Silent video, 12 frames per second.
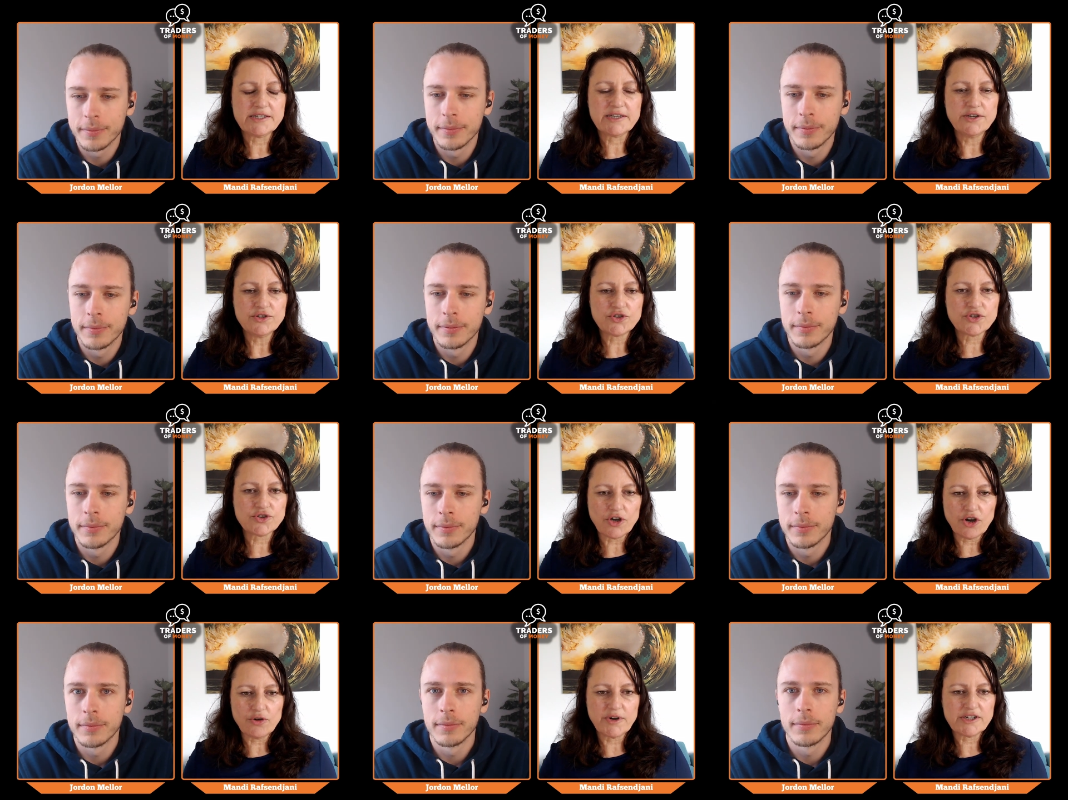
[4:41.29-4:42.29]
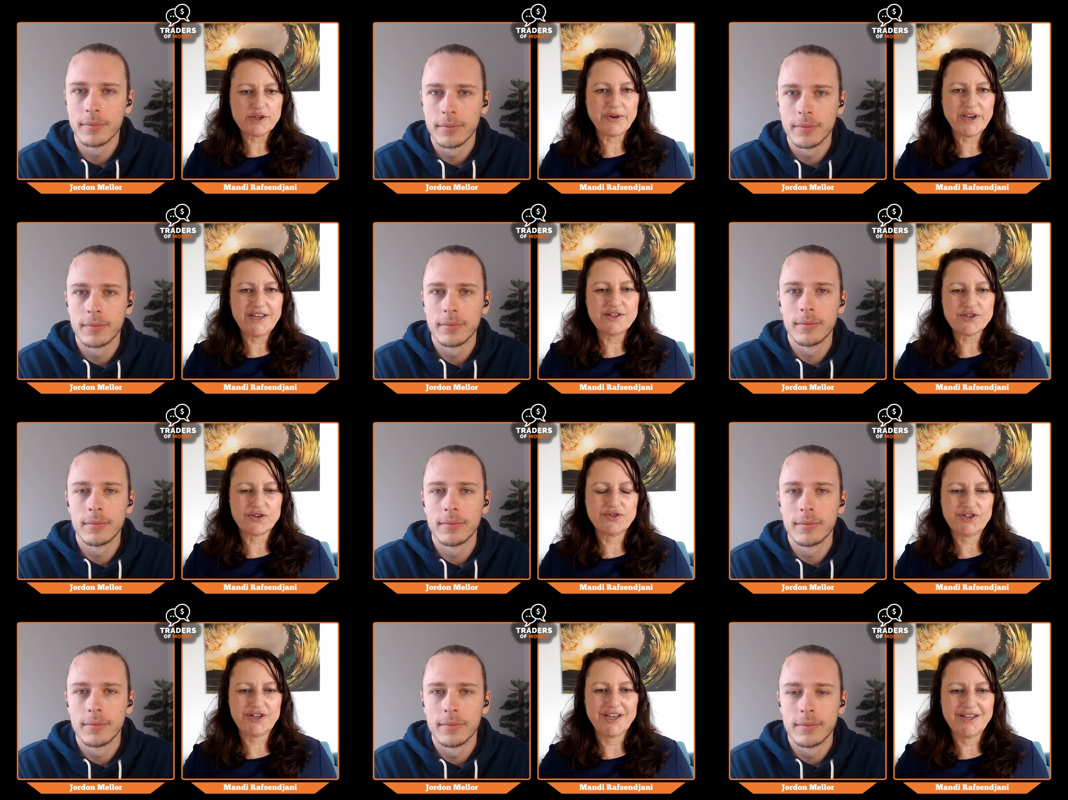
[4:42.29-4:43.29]
Speaker 1: is. There's so much pain
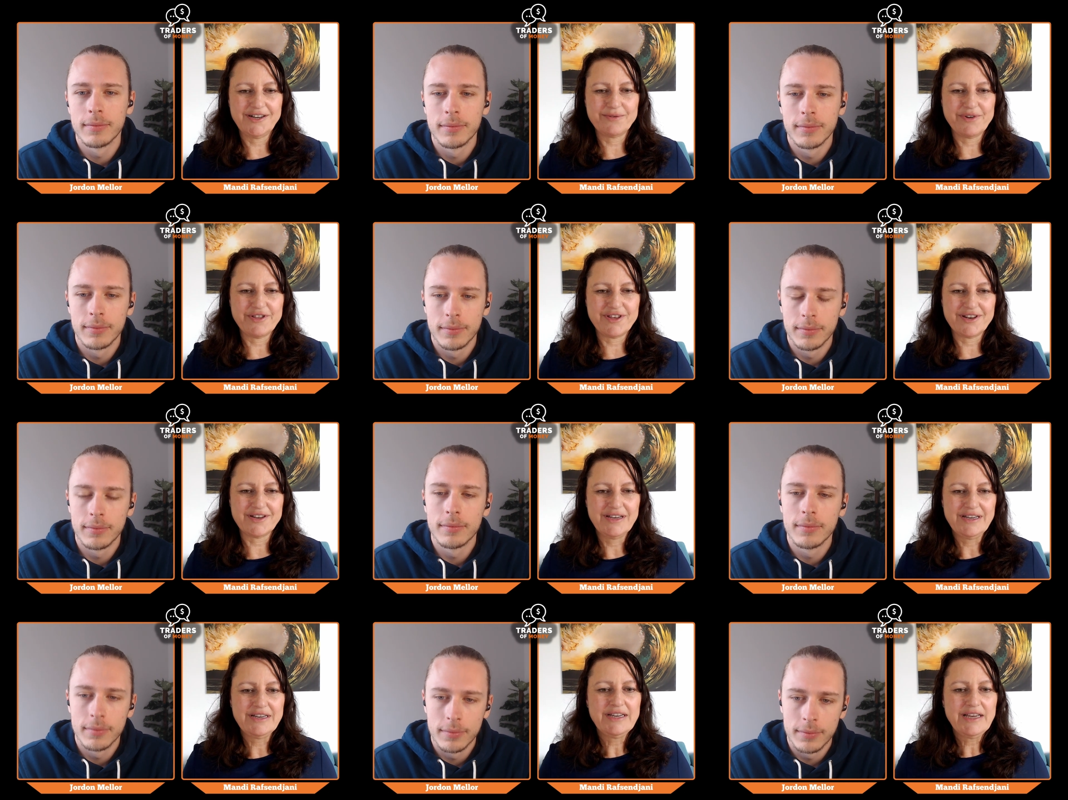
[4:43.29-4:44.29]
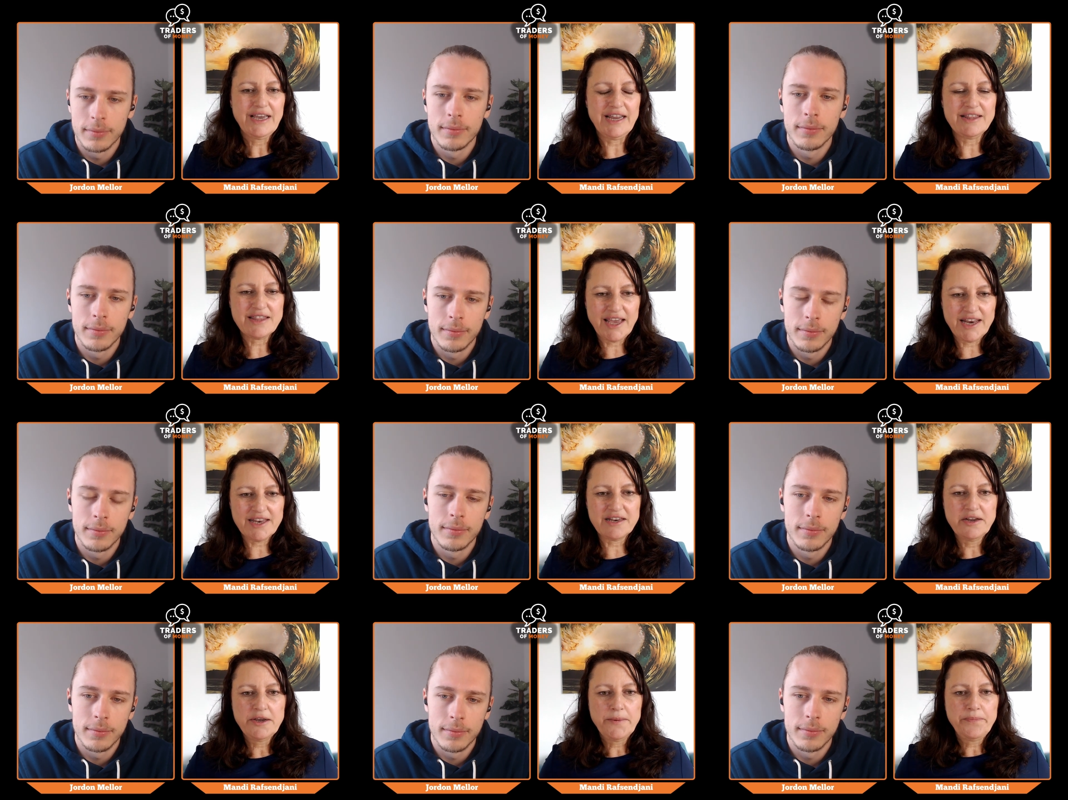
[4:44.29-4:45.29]
associated with it and
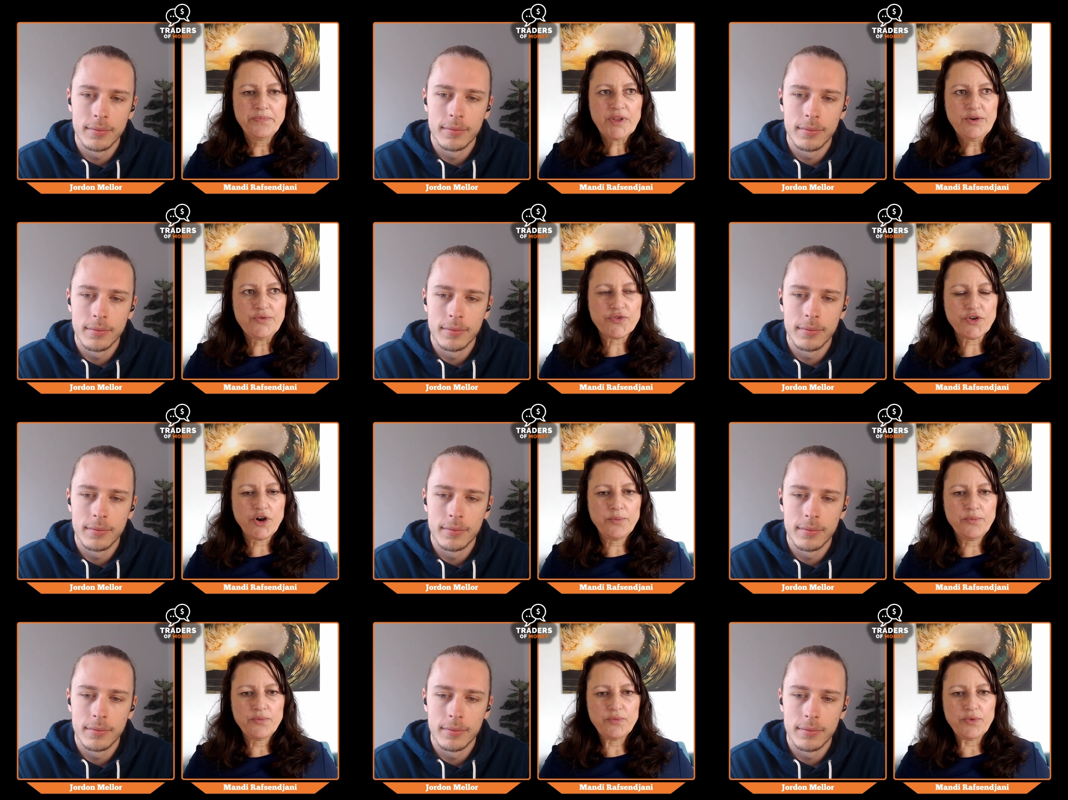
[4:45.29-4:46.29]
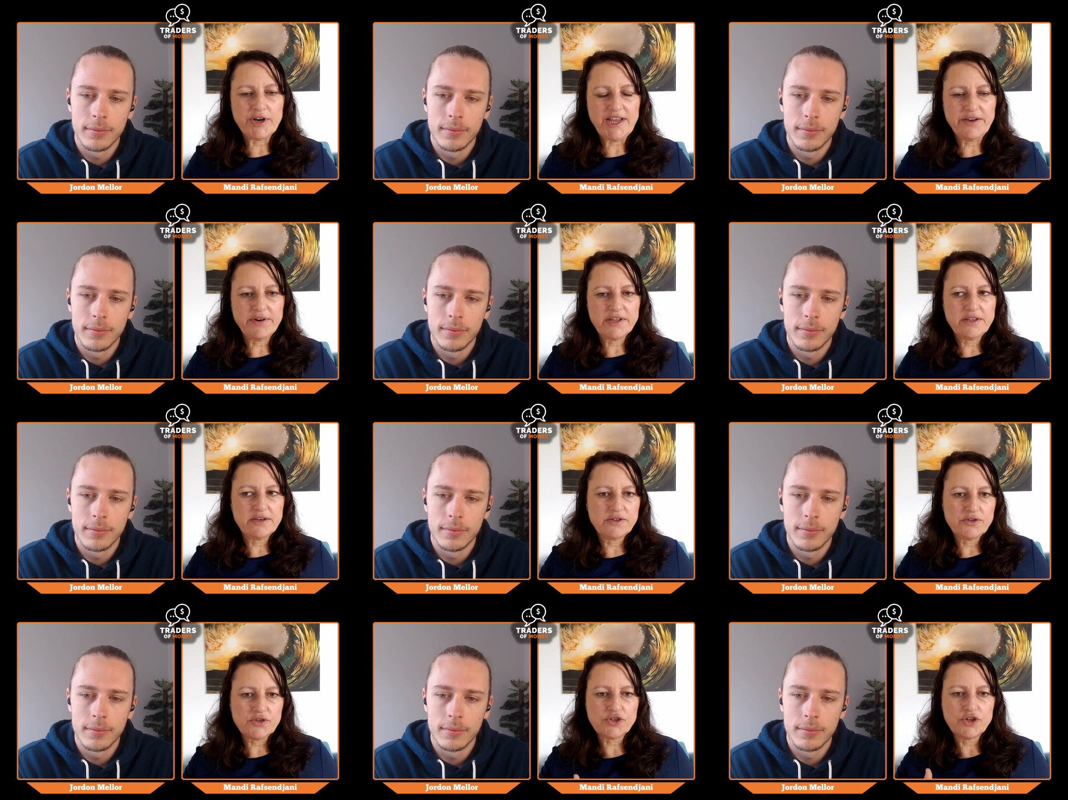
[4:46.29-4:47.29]
then from whatever
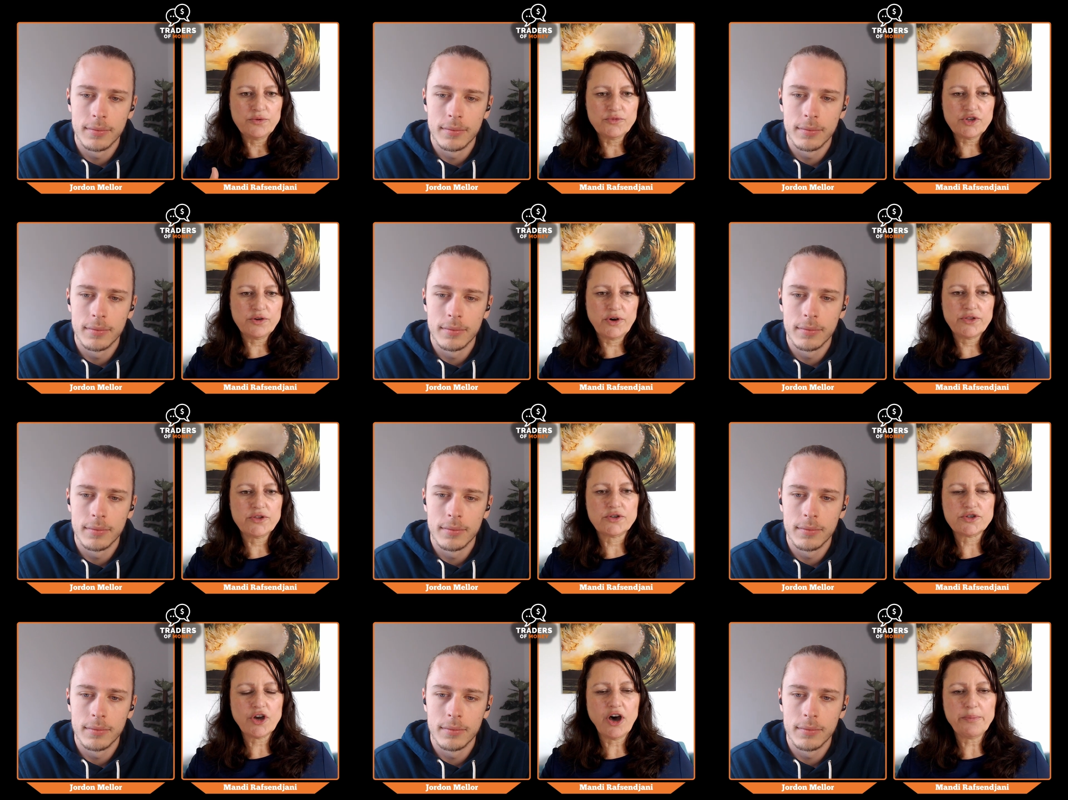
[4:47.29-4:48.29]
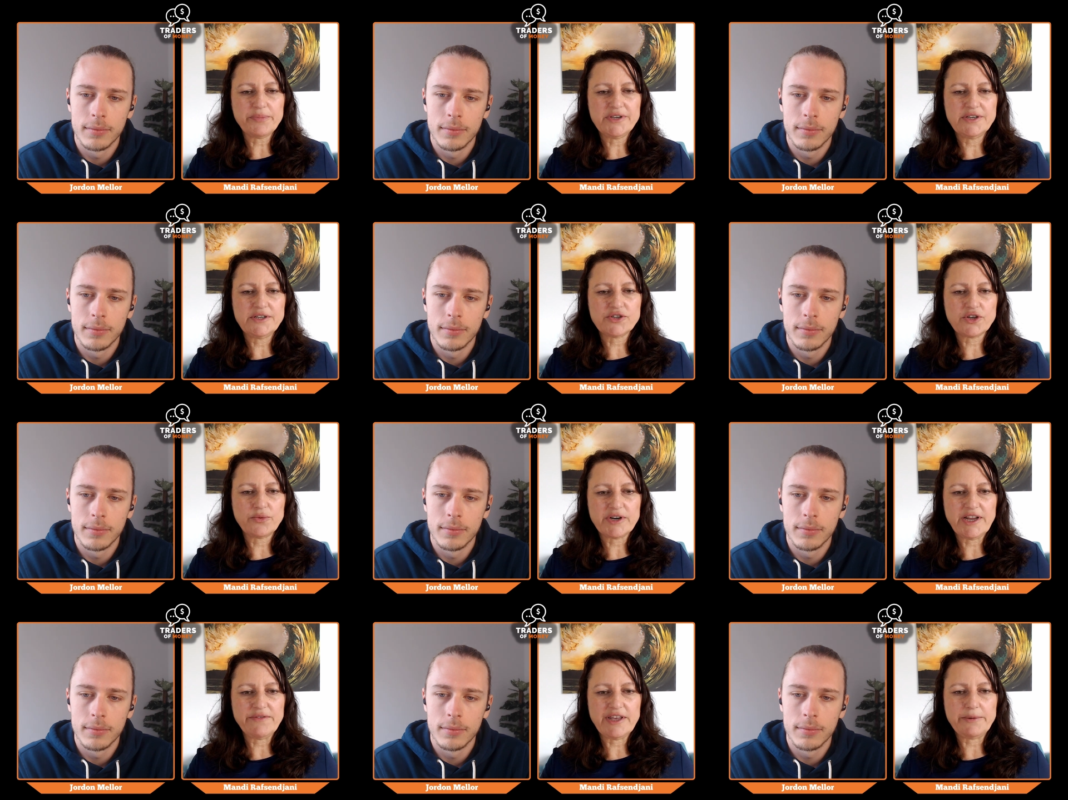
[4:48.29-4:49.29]
the symptom on the top is, so
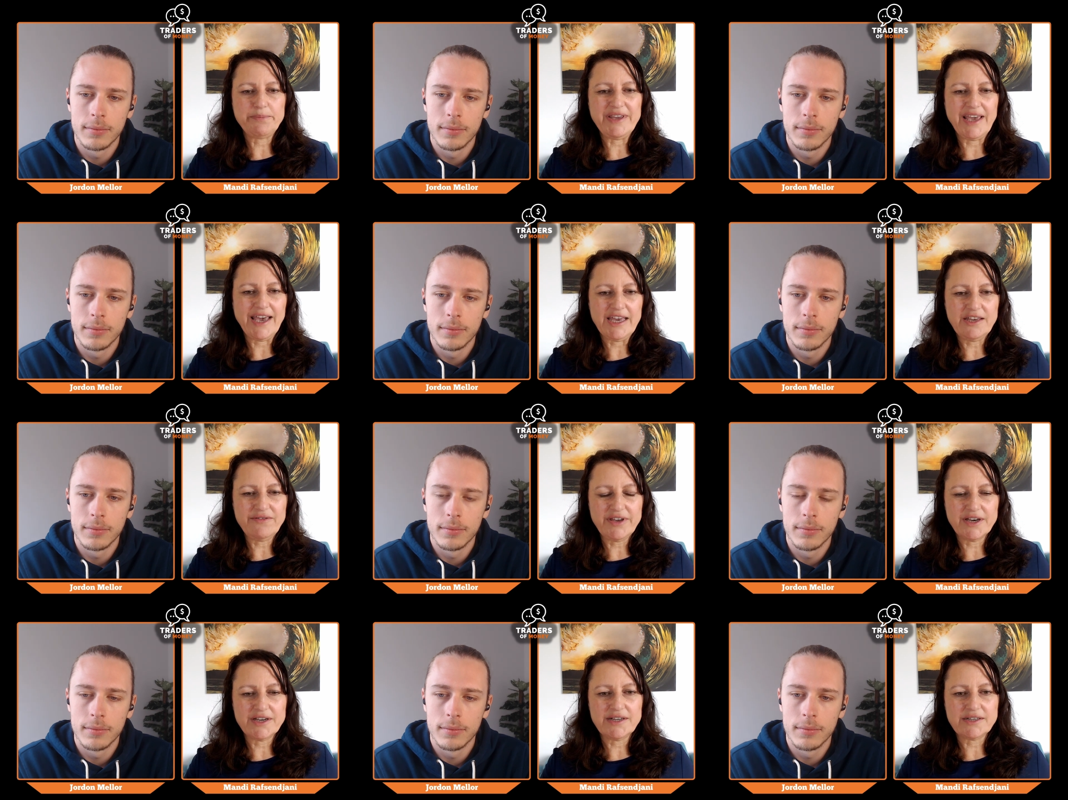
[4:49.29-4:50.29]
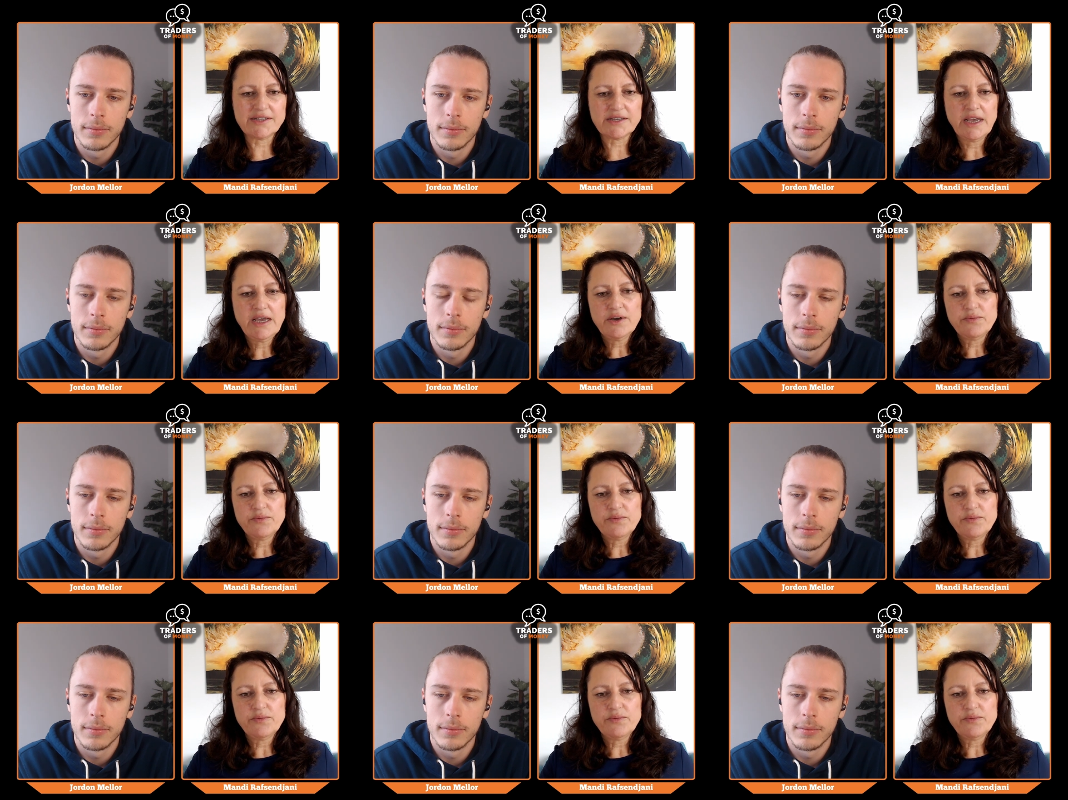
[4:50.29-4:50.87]
whatever that behavior is,